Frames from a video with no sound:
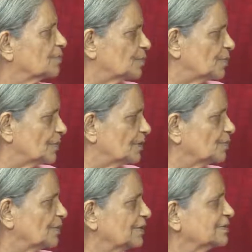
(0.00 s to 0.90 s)
preparing
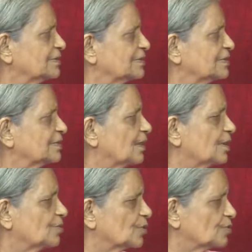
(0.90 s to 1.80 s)
me
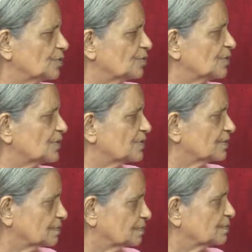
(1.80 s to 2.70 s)
and brought me to the
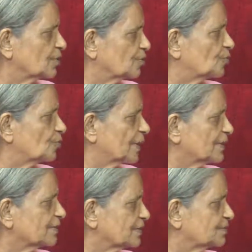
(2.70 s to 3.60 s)
true
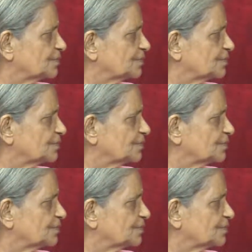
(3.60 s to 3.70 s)
path